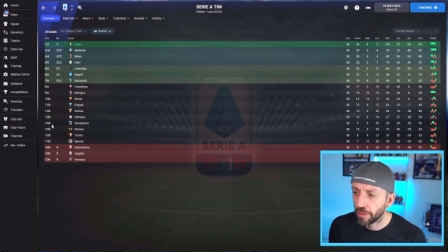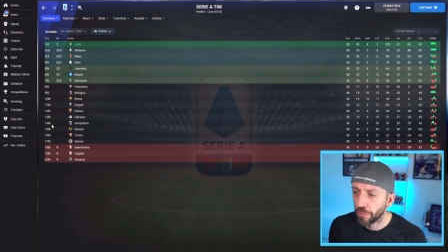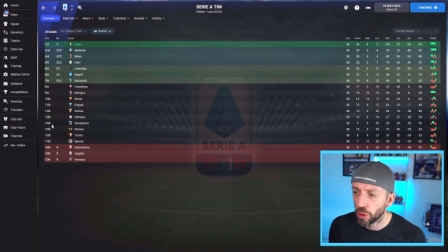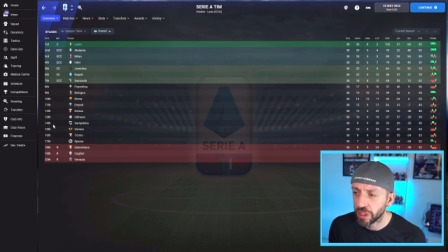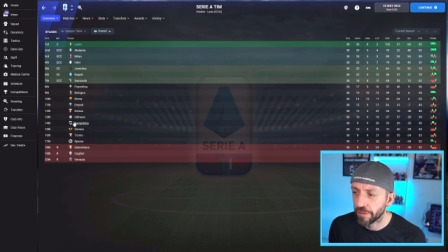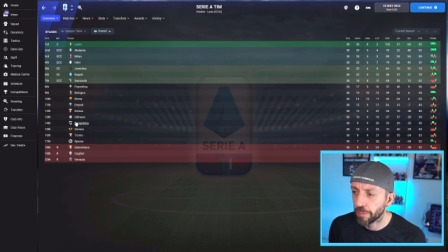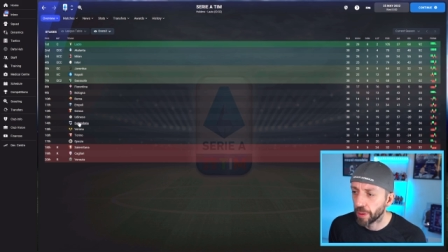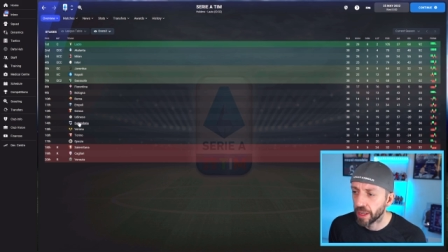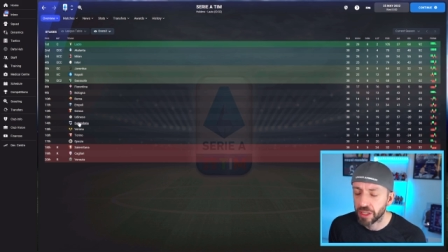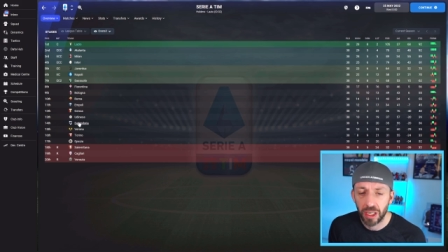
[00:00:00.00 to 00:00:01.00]
14th
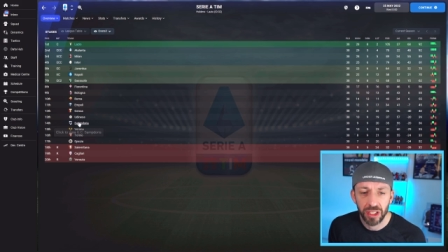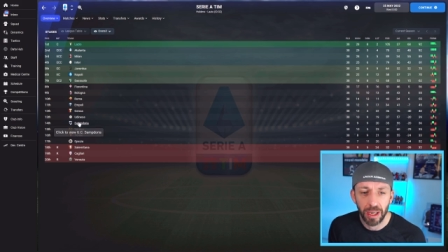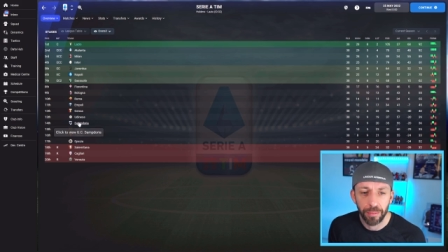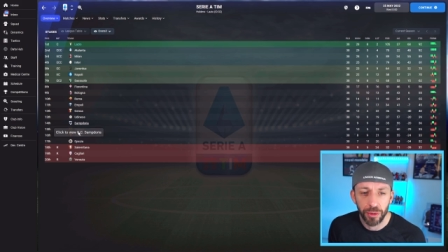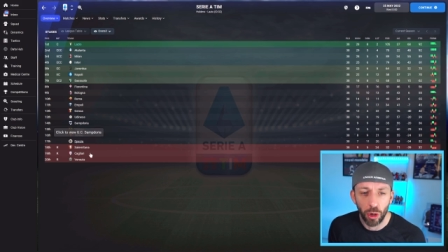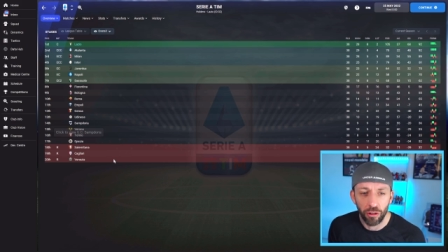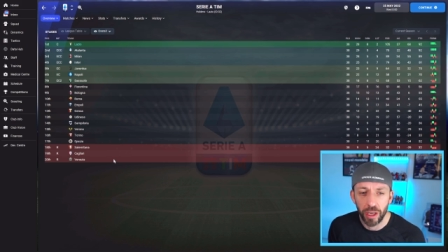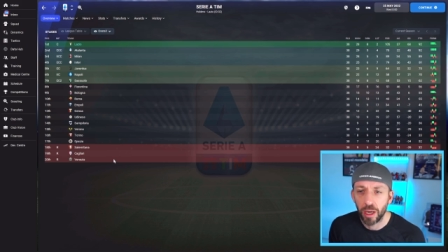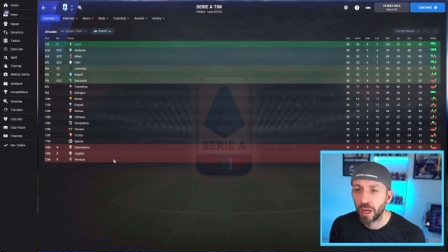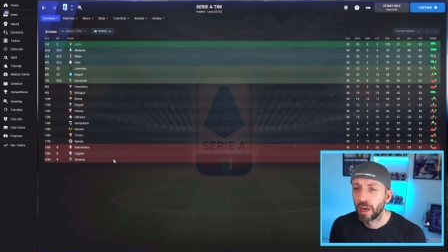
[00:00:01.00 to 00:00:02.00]
place
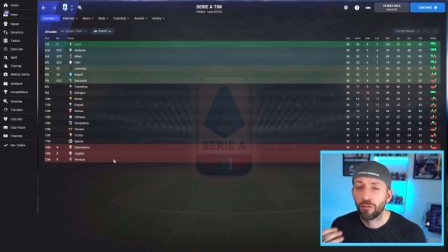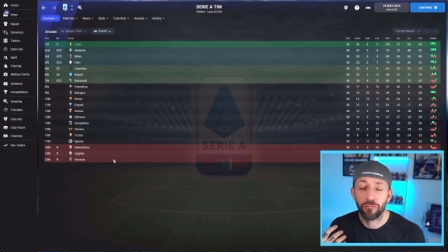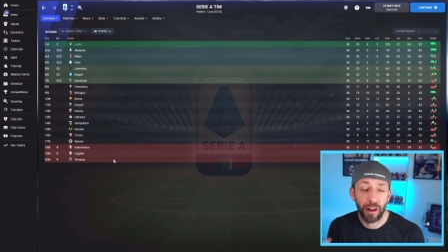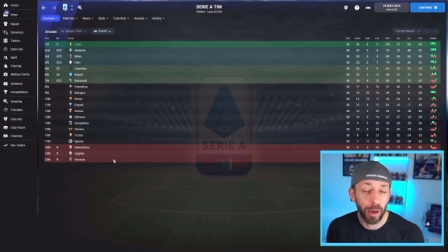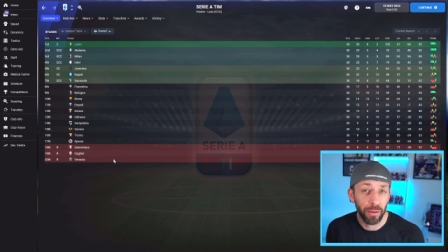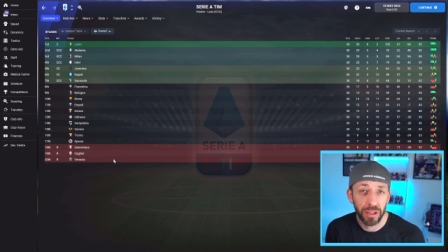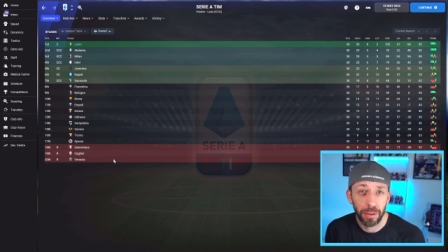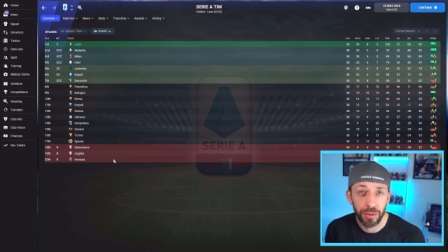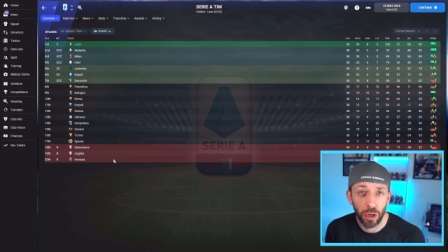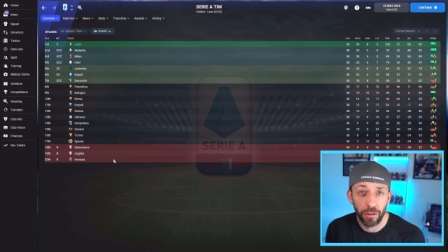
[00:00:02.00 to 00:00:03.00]
Sampdoria. Ran it with
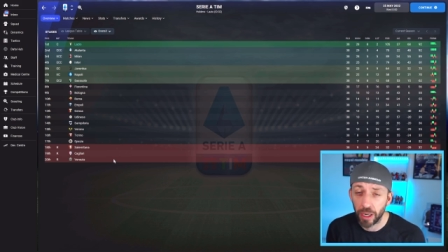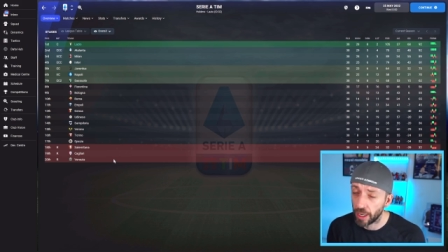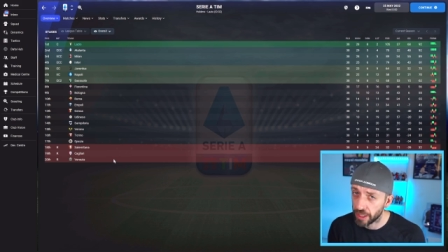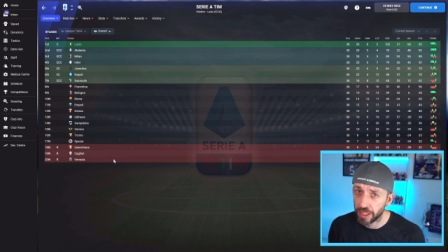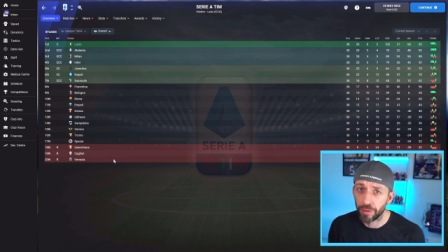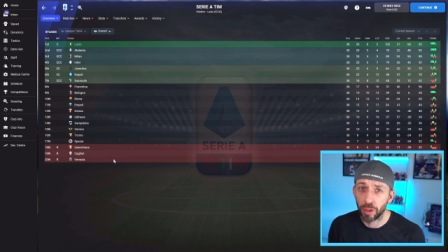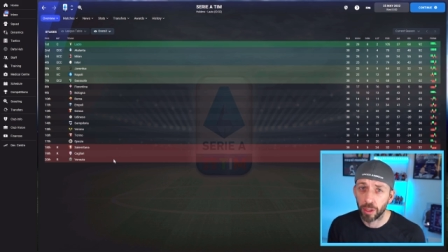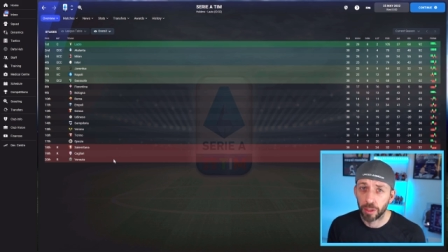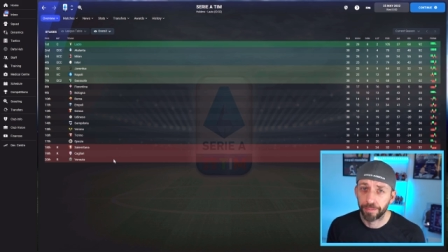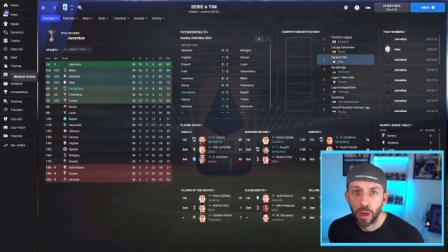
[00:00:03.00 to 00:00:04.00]
Sampdoria. Let's have a look.